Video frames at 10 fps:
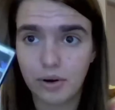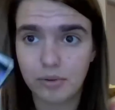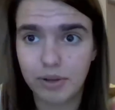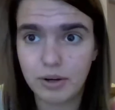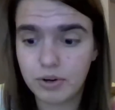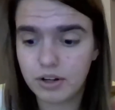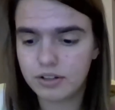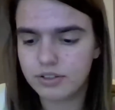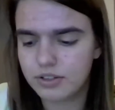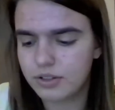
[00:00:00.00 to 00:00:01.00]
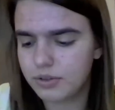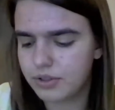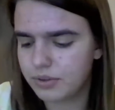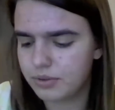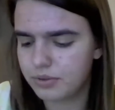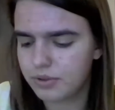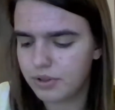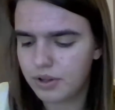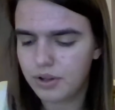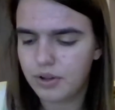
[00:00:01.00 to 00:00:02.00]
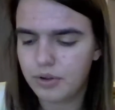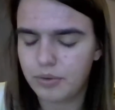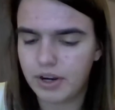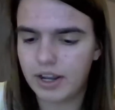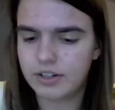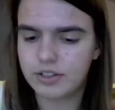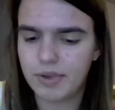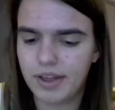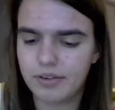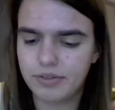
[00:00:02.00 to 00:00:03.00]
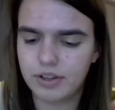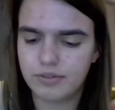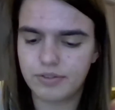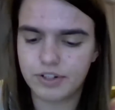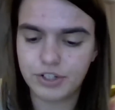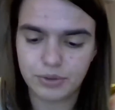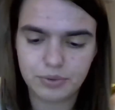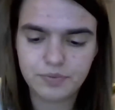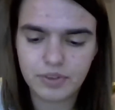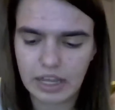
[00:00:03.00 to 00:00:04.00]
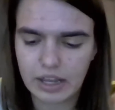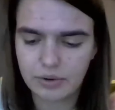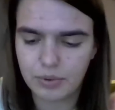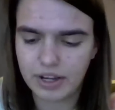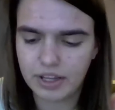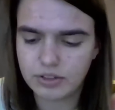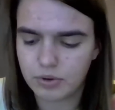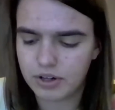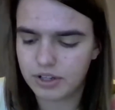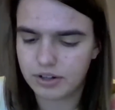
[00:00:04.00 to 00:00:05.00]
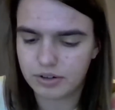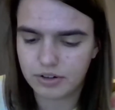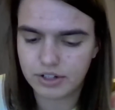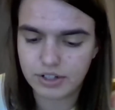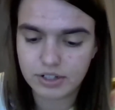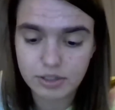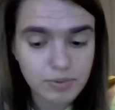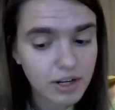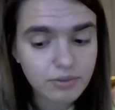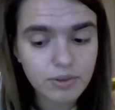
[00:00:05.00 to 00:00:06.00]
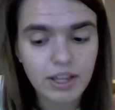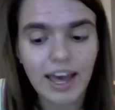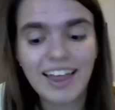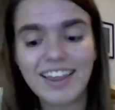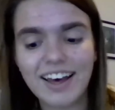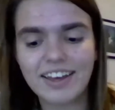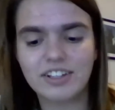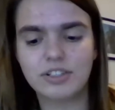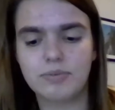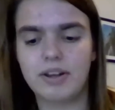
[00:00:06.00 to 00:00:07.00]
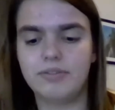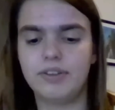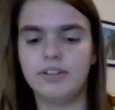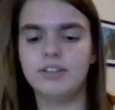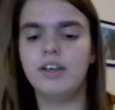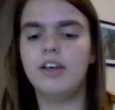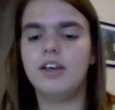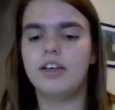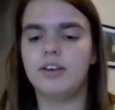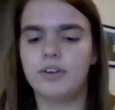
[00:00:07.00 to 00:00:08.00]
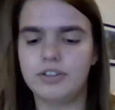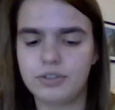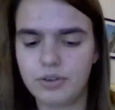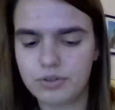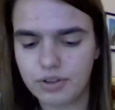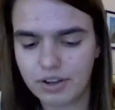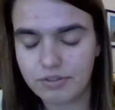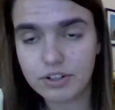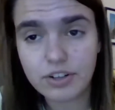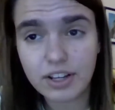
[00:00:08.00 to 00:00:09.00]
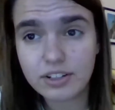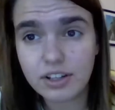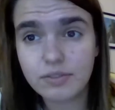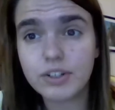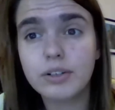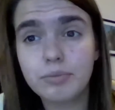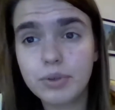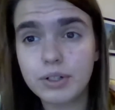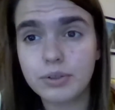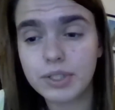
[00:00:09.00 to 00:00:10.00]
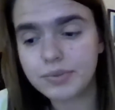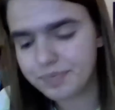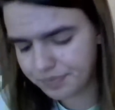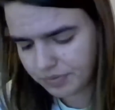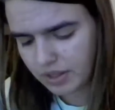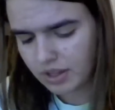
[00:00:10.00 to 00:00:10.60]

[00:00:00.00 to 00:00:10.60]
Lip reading: Core Blade Whirl, 2-2, when it enters the battlefield, for 2, and when it or another creature enters the battlefield, ally enters the battlefield, creatures you control gain first strike until end of turn, pretty sweet.